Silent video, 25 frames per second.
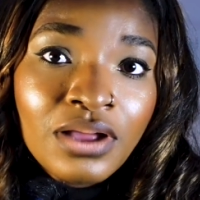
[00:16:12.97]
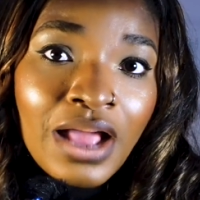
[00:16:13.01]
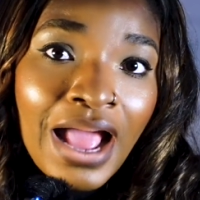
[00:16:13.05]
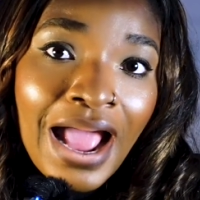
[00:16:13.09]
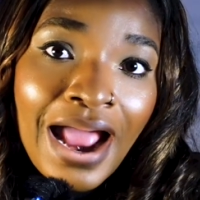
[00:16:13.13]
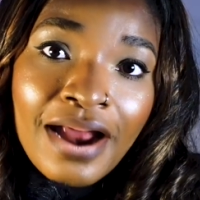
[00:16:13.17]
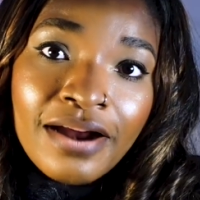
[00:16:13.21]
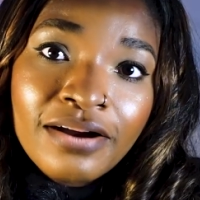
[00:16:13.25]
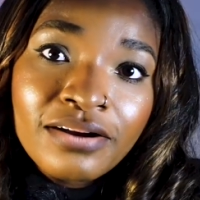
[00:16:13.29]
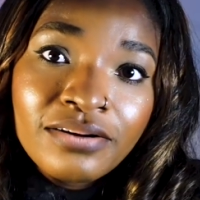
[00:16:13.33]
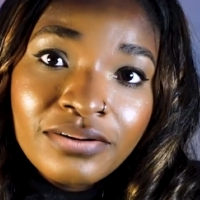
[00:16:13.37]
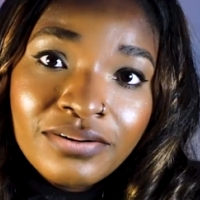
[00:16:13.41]

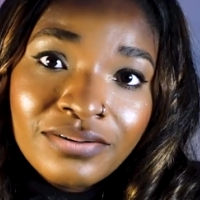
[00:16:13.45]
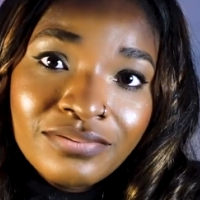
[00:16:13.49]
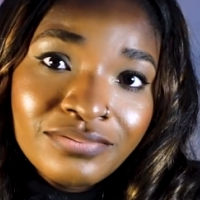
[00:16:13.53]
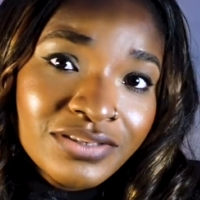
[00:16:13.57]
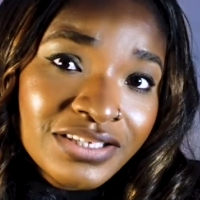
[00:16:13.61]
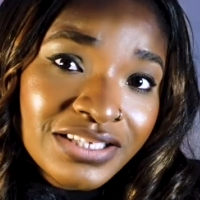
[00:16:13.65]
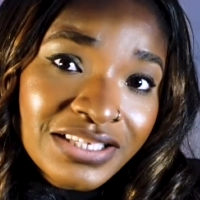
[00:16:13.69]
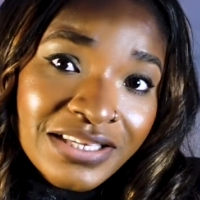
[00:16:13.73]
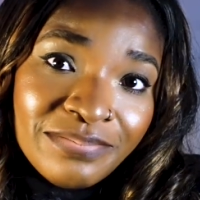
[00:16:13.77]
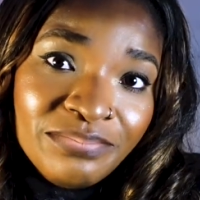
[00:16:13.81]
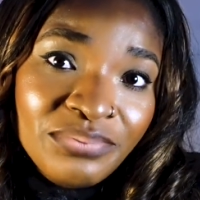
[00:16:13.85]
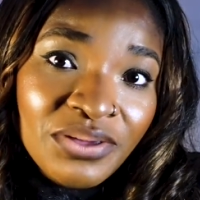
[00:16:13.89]

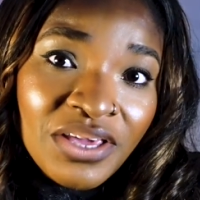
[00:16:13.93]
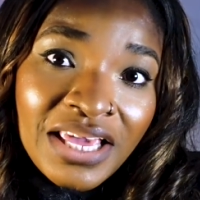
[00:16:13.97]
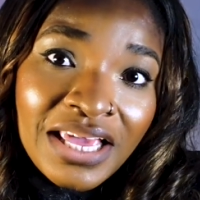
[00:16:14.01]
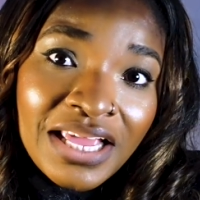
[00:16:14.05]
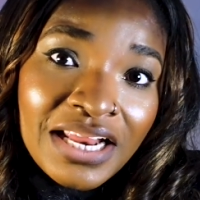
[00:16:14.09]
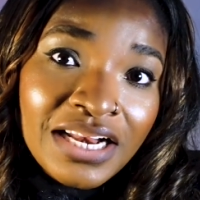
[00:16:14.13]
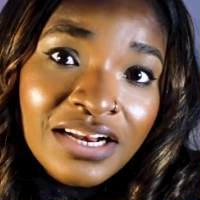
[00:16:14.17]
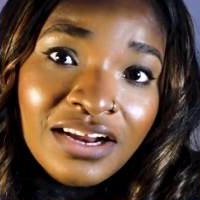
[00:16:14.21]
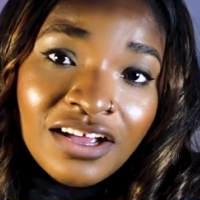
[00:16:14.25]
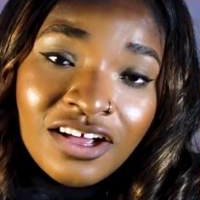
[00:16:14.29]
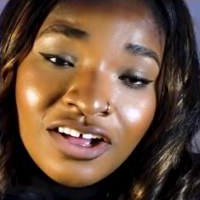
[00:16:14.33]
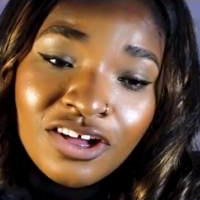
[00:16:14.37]

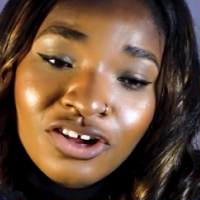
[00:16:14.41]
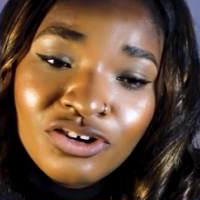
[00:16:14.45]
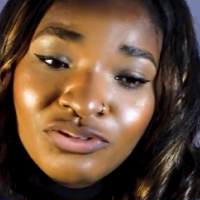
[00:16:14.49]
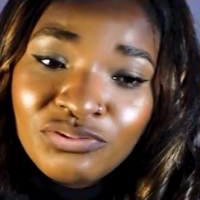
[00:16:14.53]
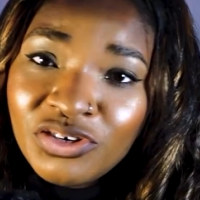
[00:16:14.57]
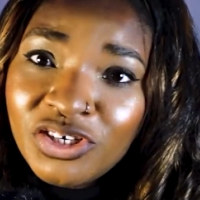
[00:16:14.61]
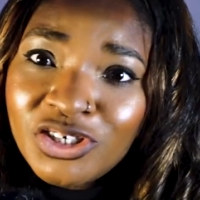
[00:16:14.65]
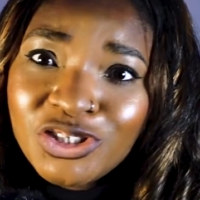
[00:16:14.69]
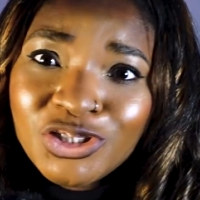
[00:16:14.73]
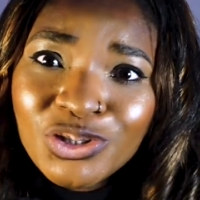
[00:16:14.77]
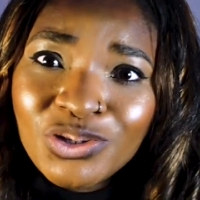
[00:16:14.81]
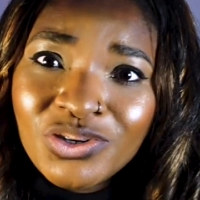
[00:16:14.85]
CPN
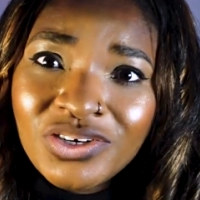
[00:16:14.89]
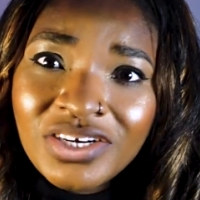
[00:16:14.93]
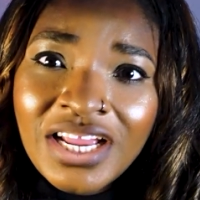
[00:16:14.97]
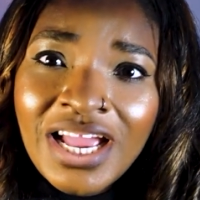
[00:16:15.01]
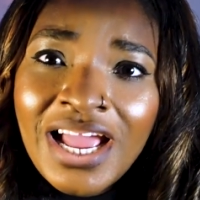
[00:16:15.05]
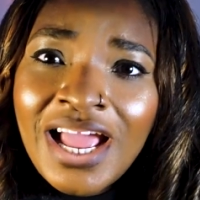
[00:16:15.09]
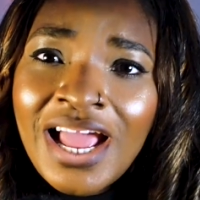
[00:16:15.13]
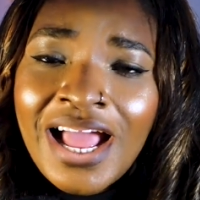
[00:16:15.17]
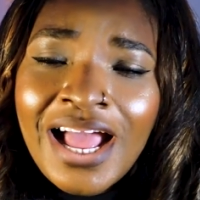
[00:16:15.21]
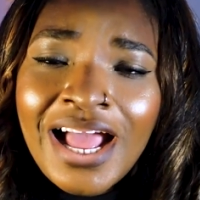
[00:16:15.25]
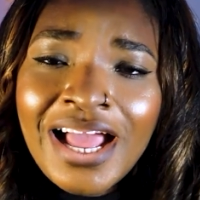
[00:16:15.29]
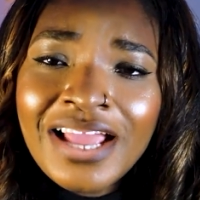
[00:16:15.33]
region
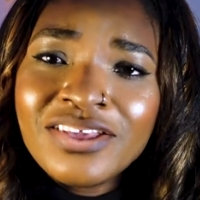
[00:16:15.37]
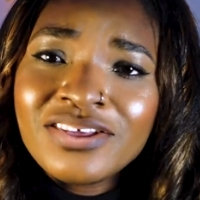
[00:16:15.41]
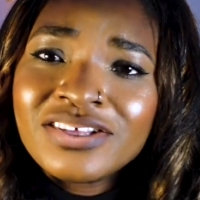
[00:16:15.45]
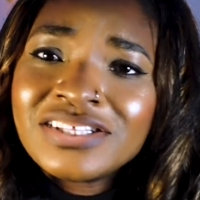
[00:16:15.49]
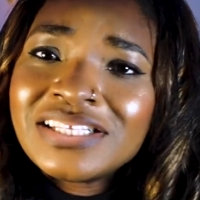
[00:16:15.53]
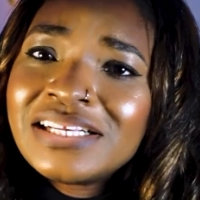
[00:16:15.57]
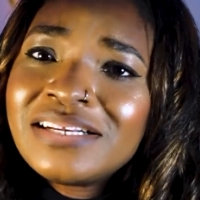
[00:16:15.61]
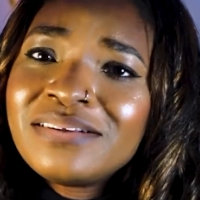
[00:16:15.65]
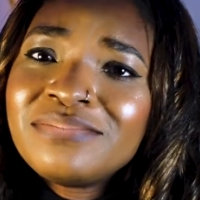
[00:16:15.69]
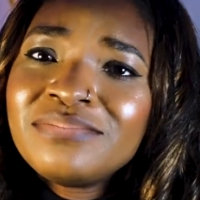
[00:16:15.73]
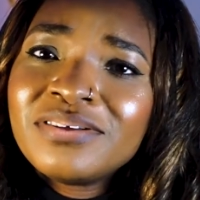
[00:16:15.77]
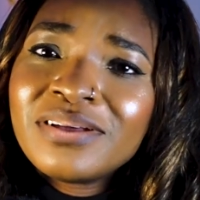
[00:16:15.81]
and you're
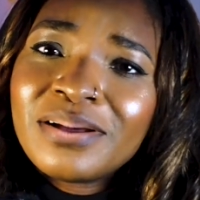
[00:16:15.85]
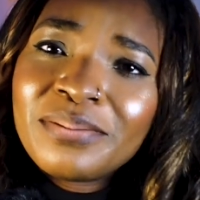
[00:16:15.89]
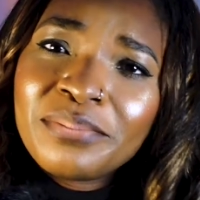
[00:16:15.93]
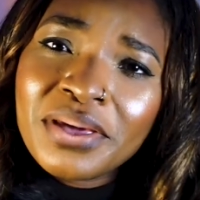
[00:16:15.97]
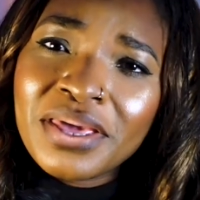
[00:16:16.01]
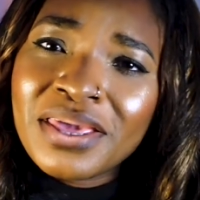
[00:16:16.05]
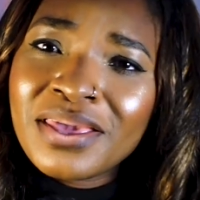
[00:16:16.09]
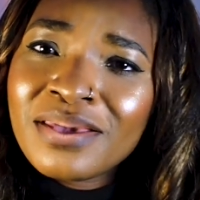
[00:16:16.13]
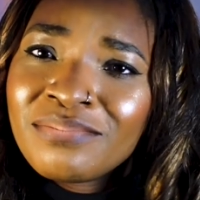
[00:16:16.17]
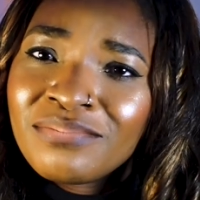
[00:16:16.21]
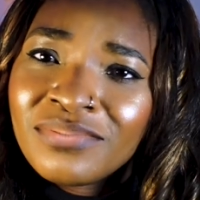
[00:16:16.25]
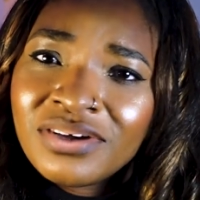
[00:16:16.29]
telling me I'm
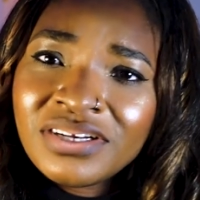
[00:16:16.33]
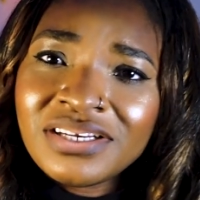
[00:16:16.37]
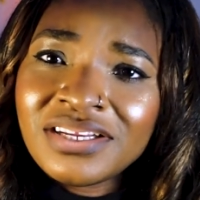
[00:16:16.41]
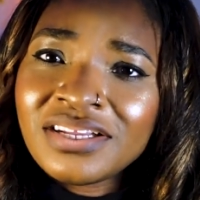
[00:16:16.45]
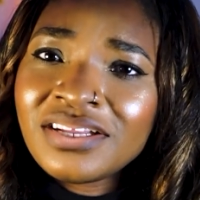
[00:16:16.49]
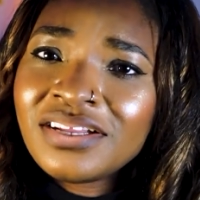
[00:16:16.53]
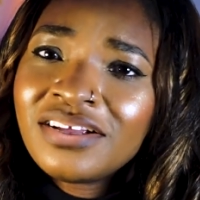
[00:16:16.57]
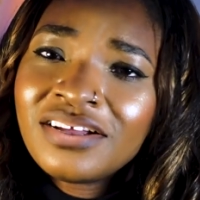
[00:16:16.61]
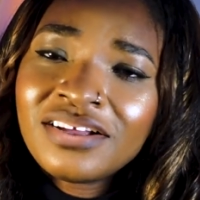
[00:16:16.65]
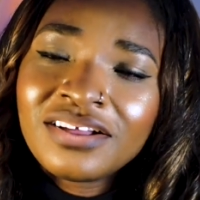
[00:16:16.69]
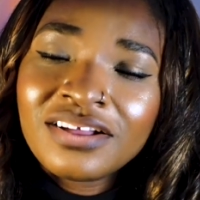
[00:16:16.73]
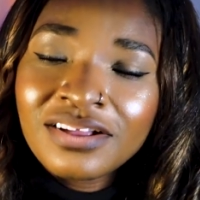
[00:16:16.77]
making
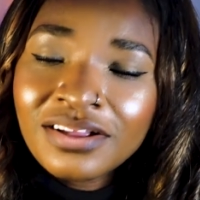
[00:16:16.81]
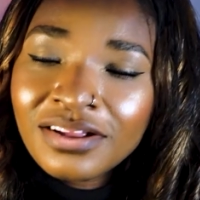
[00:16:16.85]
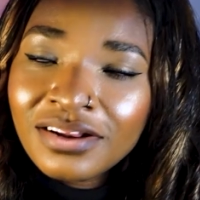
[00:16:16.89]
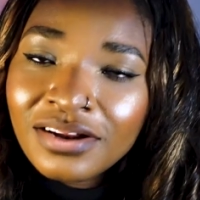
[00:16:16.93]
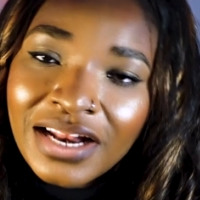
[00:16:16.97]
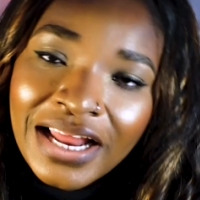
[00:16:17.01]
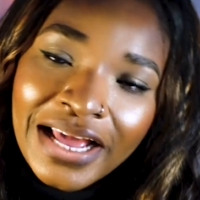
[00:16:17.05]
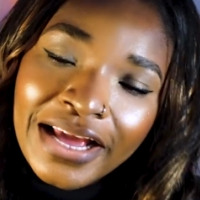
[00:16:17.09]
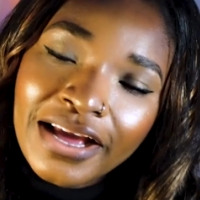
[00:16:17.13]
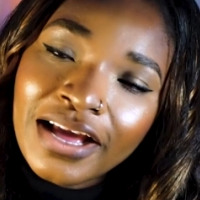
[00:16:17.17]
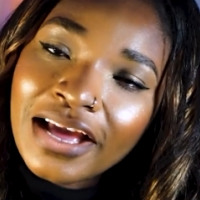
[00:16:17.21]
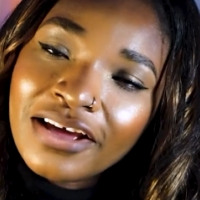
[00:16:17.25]
money.
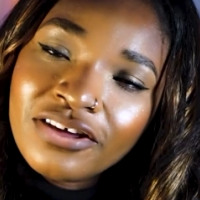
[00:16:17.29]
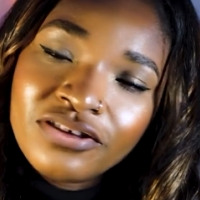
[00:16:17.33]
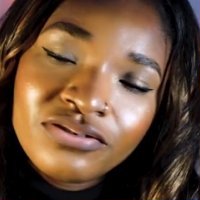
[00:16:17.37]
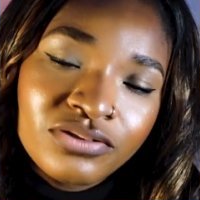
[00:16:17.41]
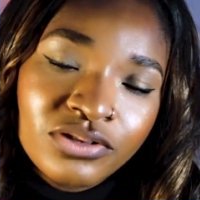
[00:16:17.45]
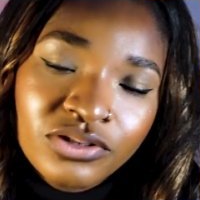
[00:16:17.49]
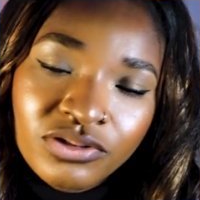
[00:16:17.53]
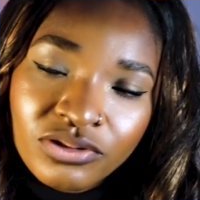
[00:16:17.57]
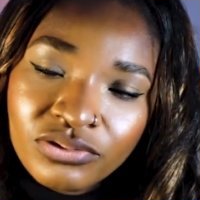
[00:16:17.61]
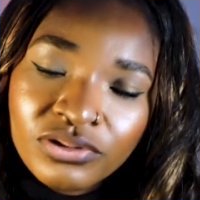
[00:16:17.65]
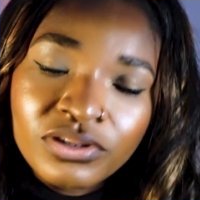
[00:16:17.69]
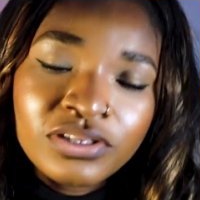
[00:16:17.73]
Like, are you
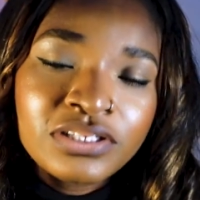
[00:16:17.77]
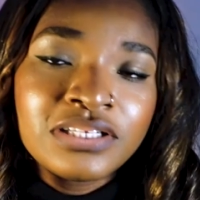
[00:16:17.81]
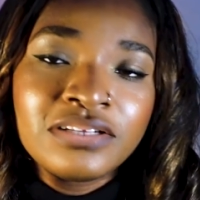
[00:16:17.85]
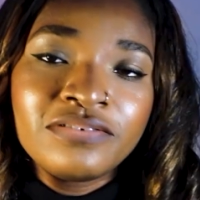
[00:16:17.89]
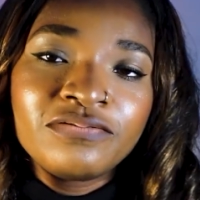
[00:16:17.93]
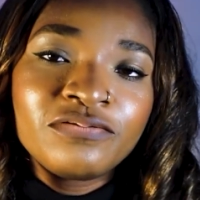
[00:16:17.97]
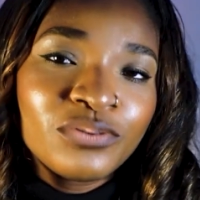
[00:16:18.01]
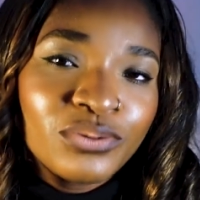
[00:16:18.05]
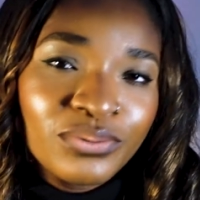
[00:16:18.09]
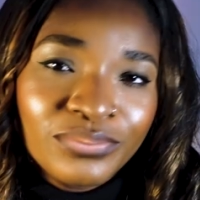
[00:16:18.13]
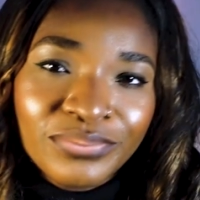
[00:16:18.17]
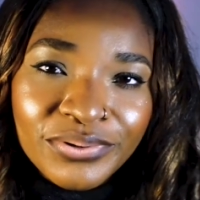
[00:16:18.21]
seriously
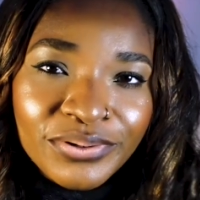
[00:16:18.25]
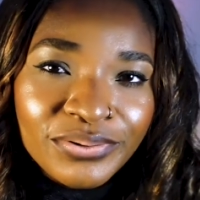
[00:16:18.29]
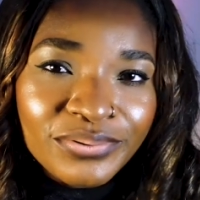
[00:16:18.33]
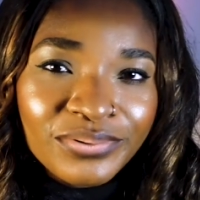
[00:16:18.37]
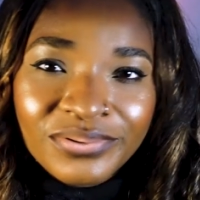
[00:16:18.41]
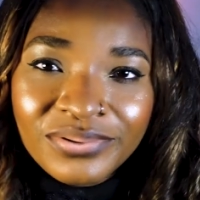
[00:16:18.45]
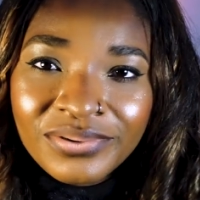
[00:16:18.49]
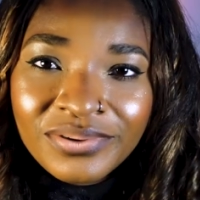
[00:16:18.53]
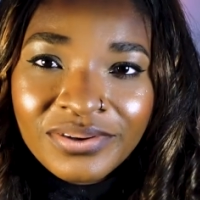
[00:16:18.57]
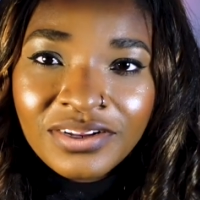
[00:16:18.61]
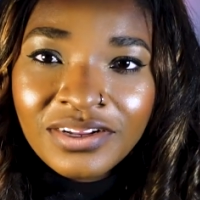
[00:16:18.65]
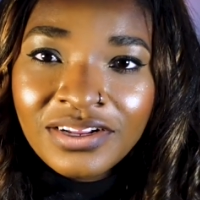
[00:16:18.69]
for real?